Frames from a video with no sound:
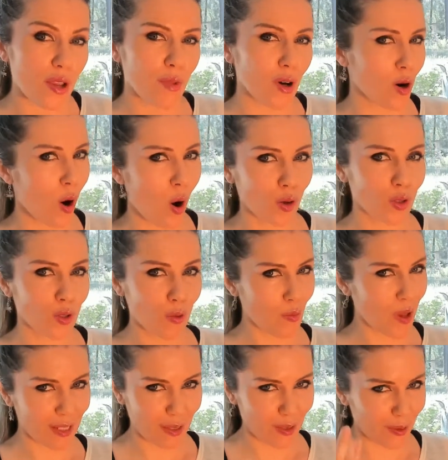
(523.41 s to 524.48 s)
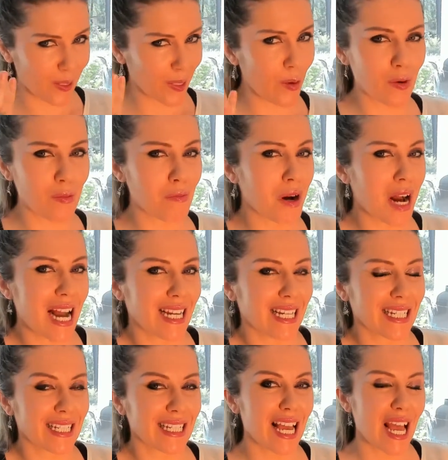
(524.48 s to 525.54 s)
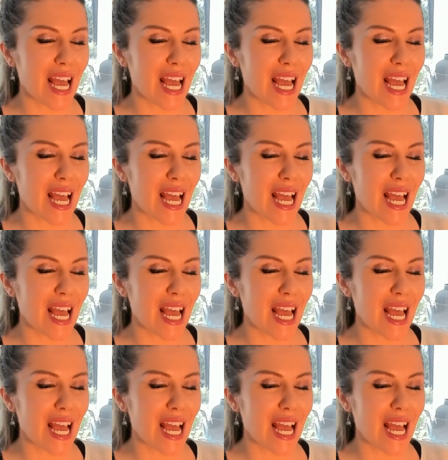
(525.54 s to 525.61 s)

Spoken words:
but also mastering your mind